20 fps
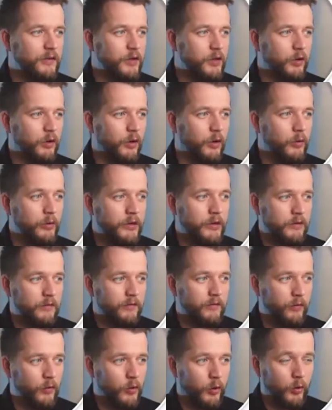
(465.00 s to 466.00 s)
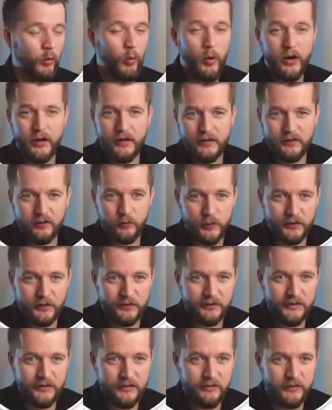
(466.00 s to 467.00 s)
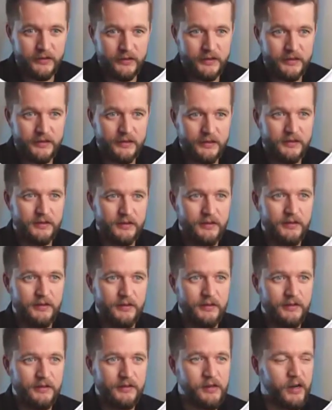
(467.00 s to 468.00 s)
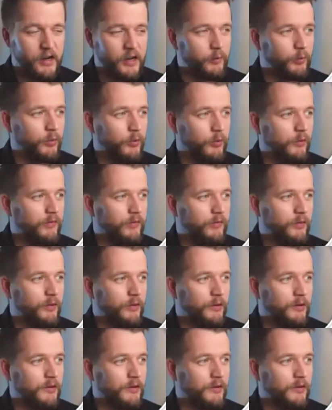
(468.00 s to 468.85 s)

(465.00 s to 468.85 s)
you're looking for a very specific type of